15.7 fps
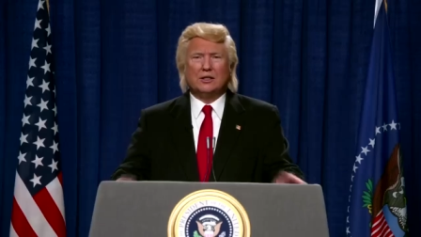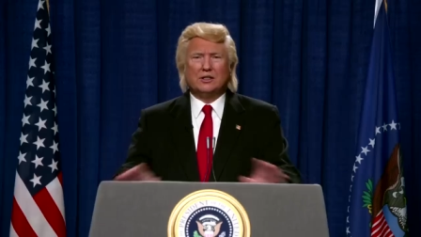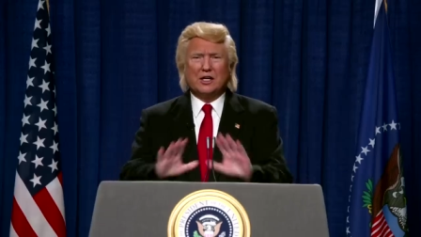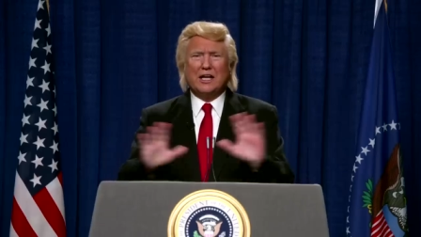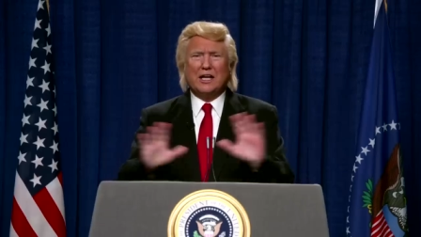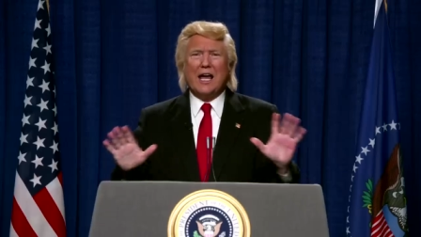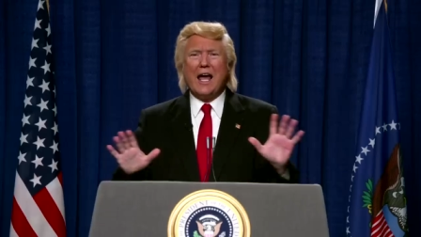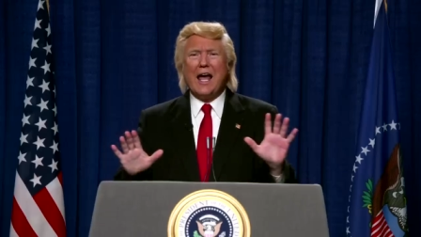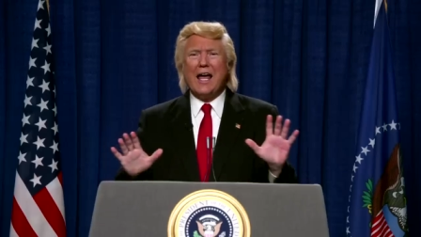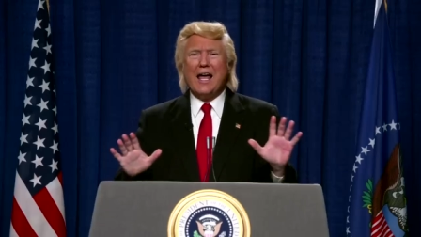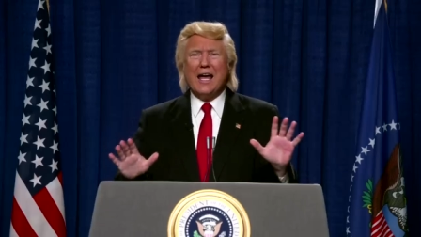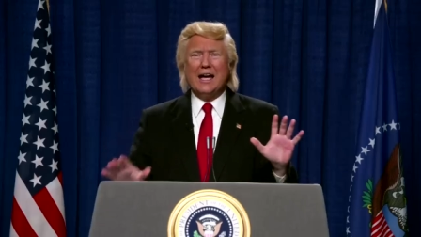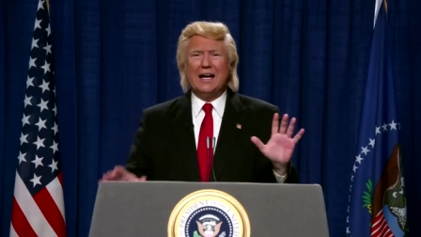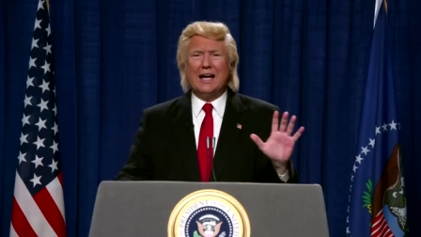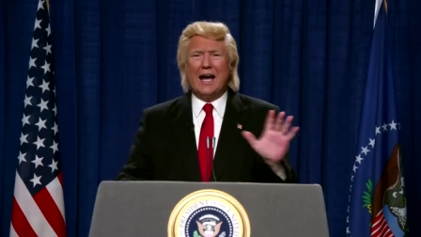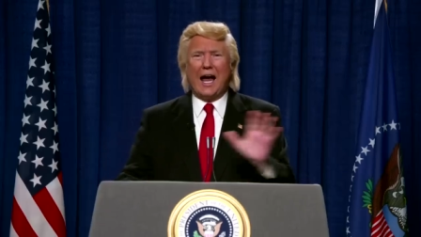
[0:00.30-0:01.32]
Today,
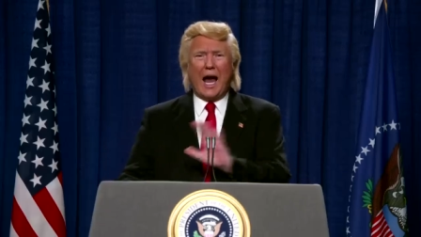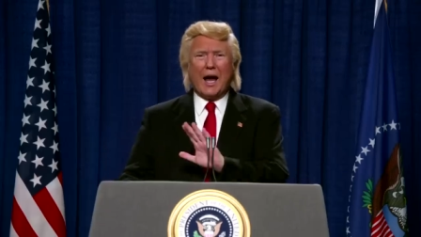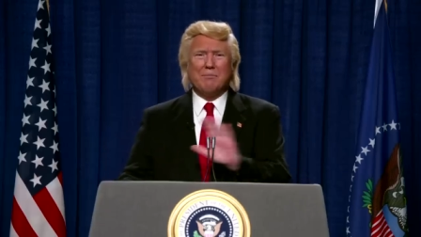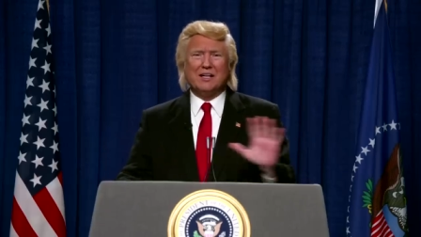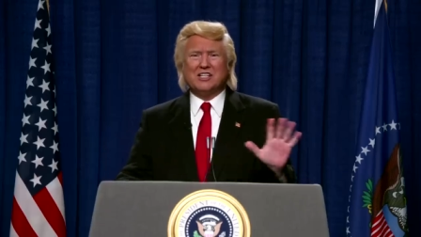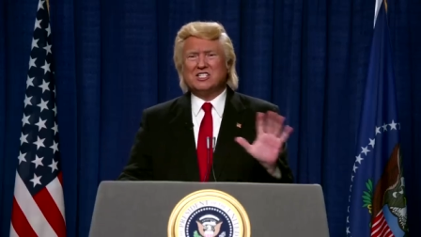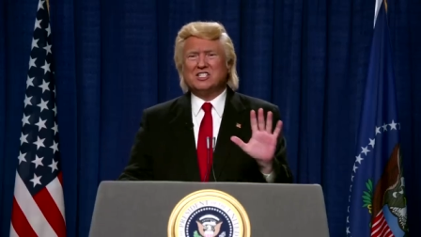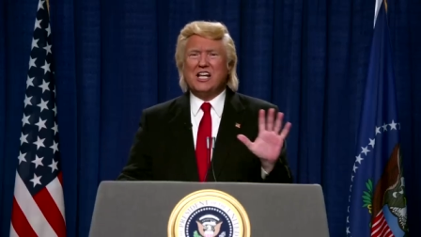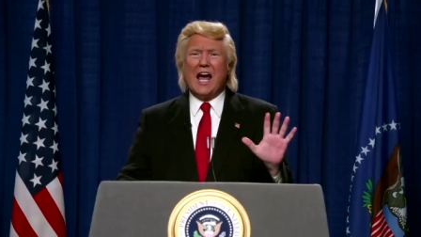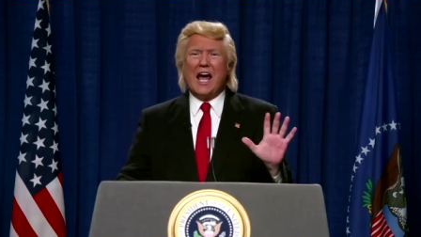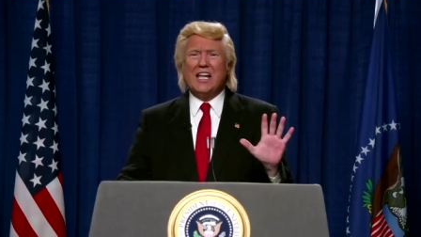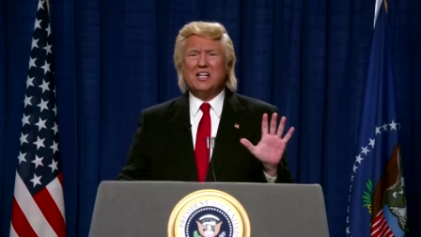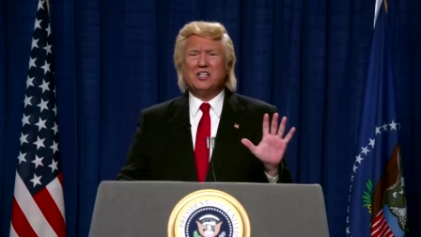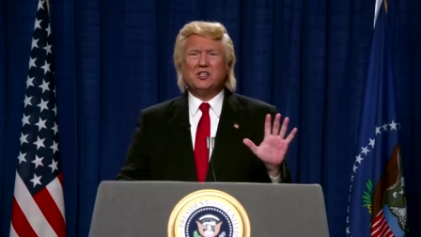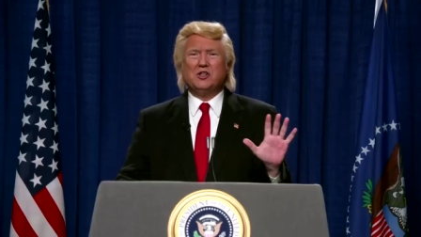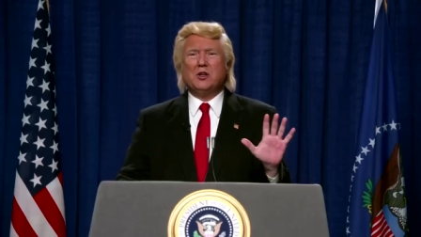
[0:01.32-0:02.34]
I'm
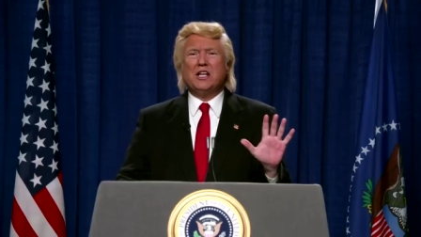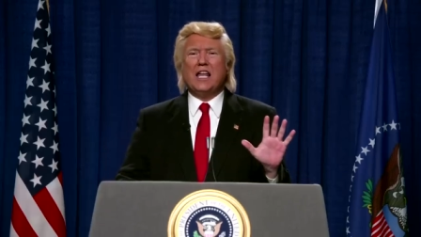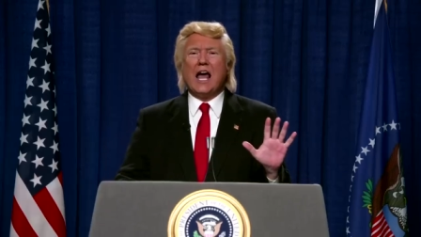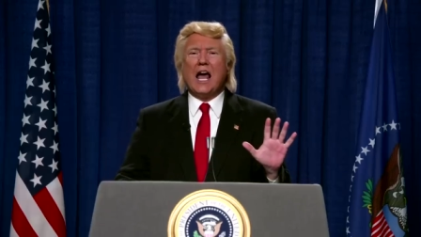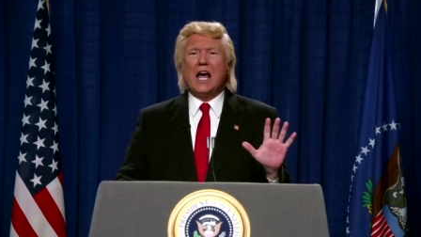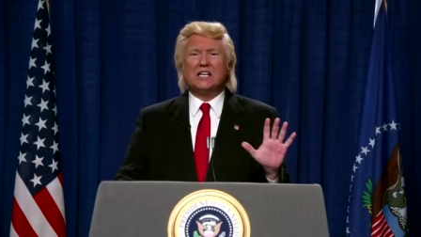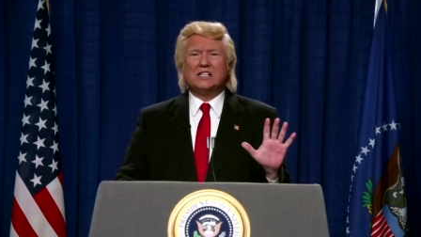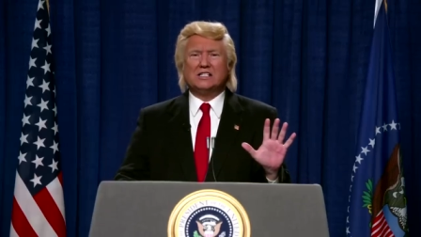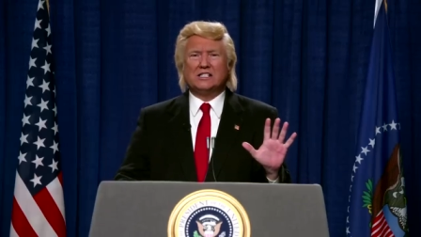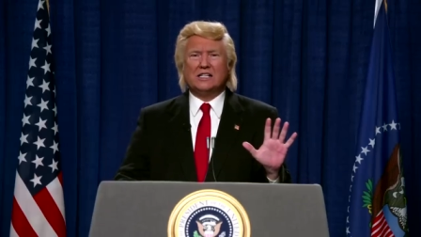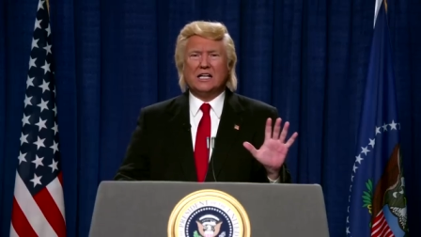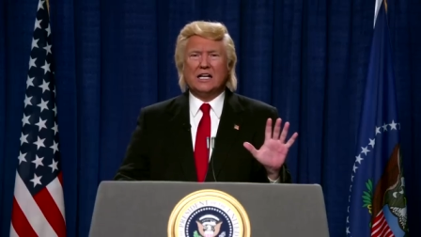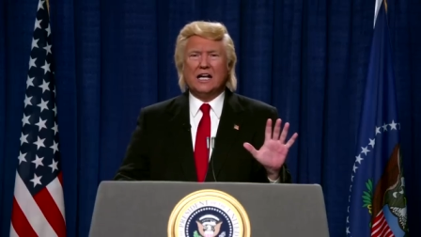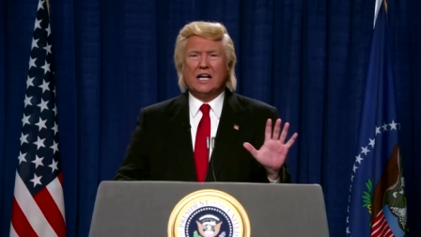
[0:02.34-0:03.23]
excited to announce